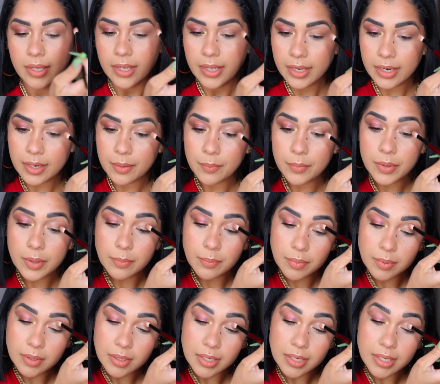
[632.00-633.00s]
And I'm going to
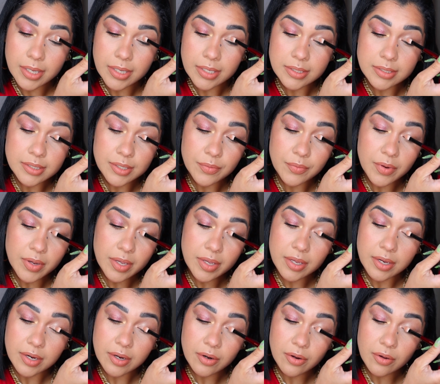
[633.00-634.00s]
place it right
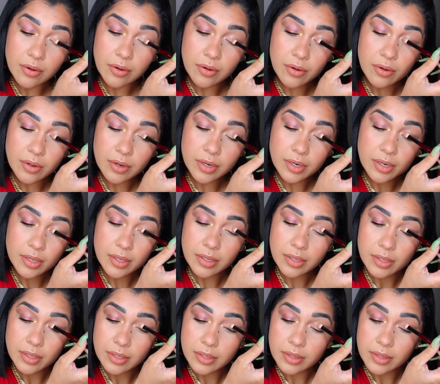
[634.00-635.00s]
here on
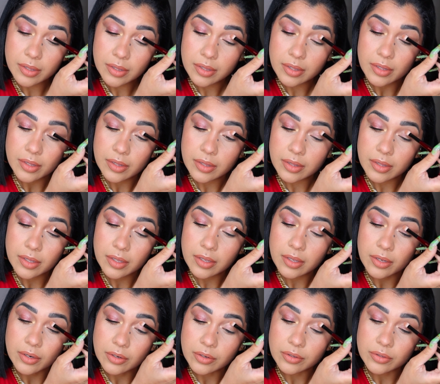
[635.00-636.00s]
the
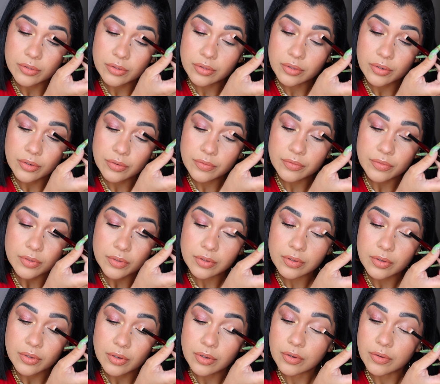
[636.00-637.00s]
inner third
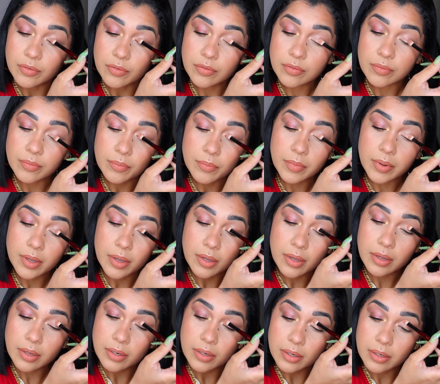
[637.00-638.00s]
of my
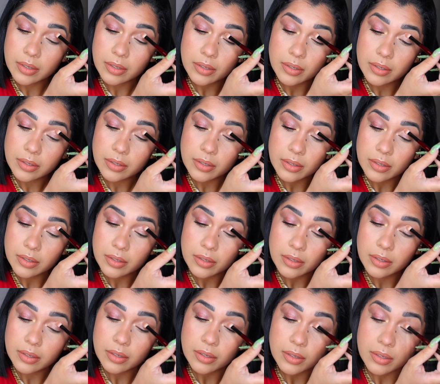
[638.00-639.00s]
eyelid.
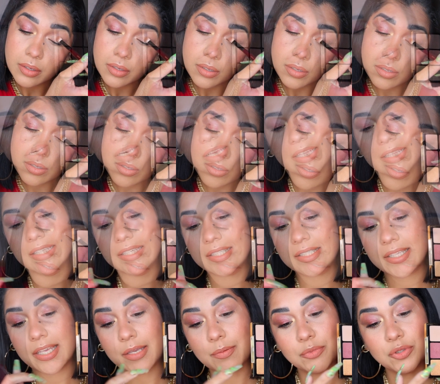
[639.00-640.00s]
Like the
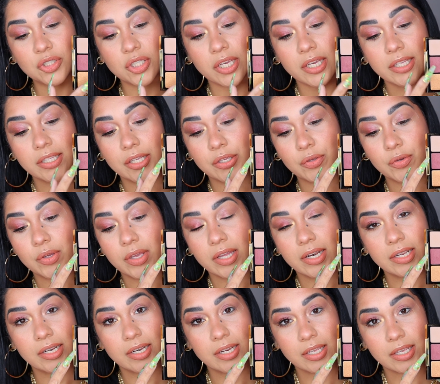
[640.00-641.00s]
same shade that you
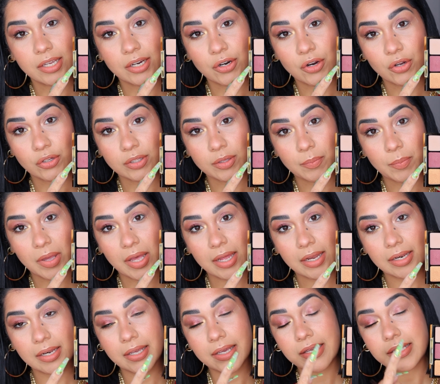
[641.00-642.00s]
get in here on the
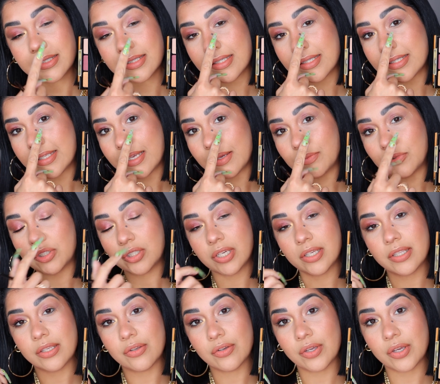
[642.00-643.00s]
palette is the same
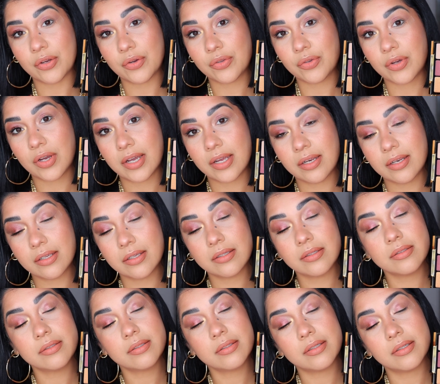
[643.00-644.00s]
shade that you get on your eyelid.
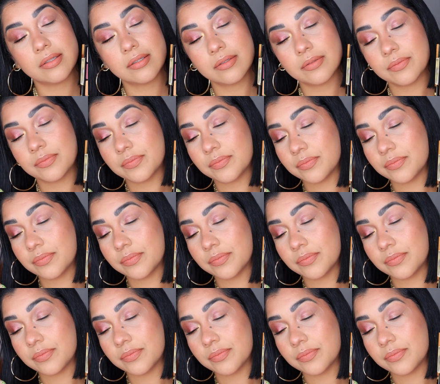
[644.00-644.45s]
Look.